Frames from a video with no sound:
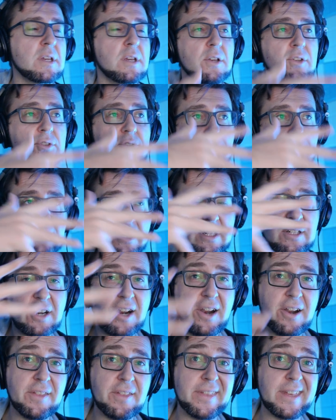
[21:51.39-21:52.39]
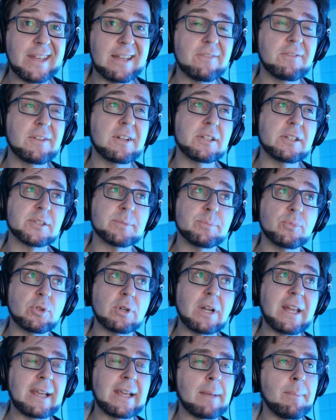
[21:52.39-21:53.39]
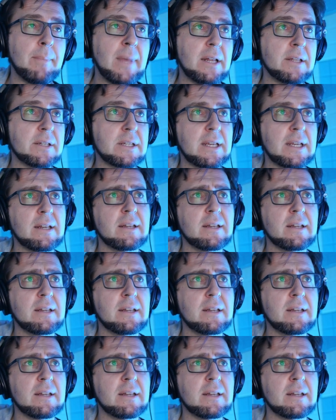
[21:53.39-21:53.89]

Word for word: so the entire thing feels more like a melody.